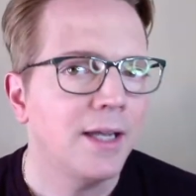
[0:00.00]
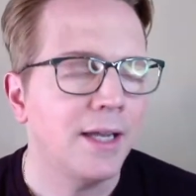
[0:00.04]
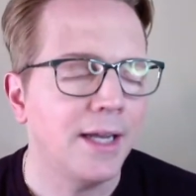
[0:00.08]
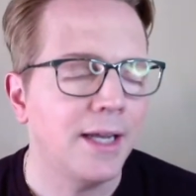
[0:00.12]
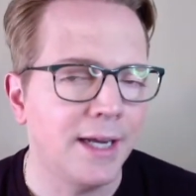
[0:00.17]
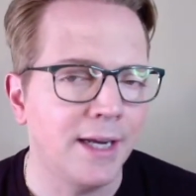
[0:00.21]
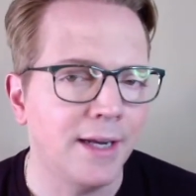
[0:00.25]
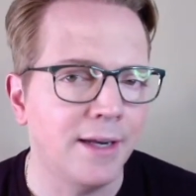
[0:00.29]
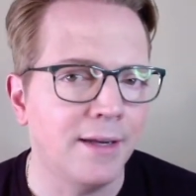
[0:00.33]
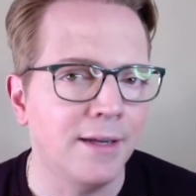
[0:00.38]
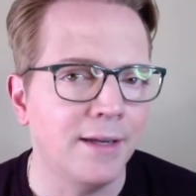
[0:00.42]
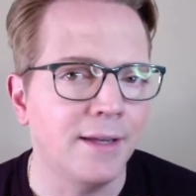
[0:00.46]

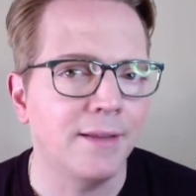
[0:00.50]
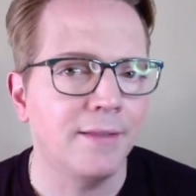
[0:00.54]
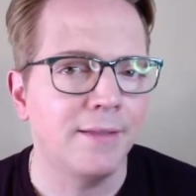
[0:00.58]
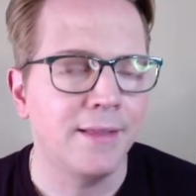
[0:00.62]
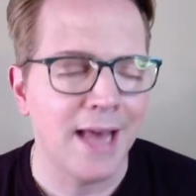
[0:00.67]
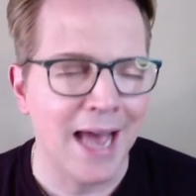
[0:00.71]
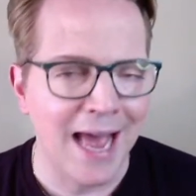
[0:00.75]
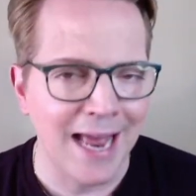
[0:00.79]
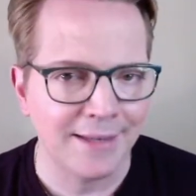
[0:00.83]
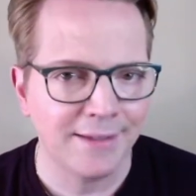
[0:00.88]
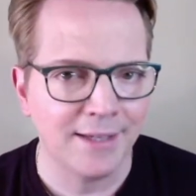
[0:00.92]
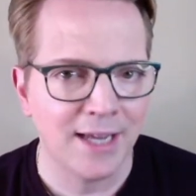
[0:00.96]
in
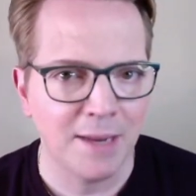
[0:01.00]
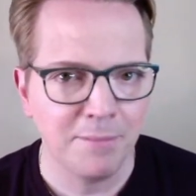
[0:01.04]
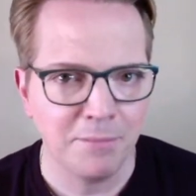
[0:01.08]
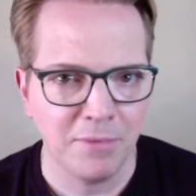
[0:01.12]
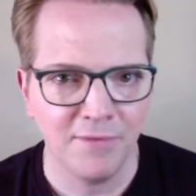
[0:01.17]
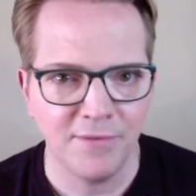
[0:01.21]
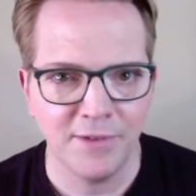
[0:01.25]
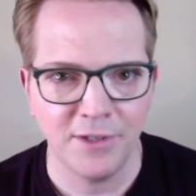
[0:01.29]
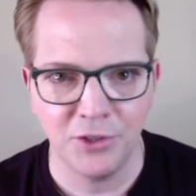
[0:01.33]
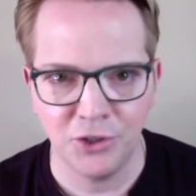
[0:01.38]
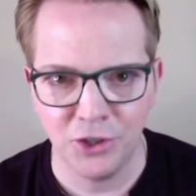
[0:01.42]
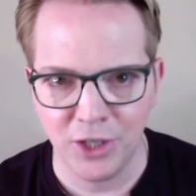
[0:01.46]
that type
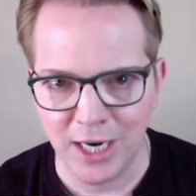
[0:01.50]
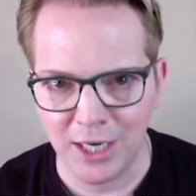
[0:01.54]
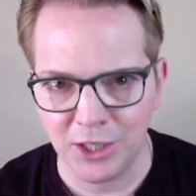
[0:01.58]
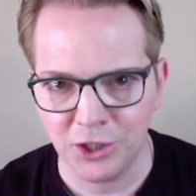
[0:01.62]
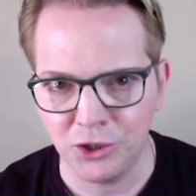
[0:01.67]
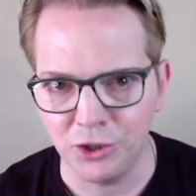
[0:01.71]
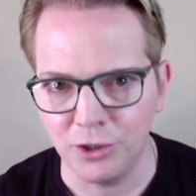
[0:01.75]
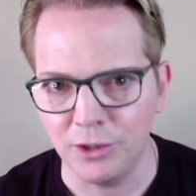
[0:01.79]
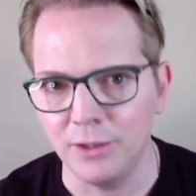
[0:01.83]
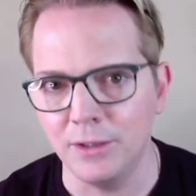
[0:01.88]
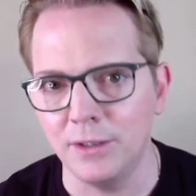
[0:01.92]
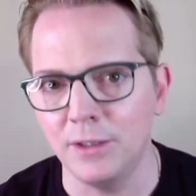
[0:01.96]
of
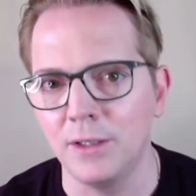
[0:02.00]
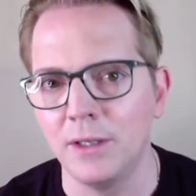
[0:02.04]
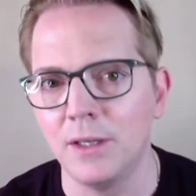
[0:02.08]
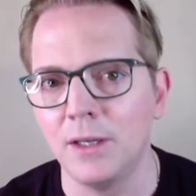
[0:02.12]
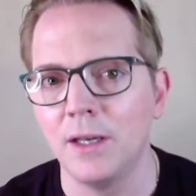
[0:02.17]
injection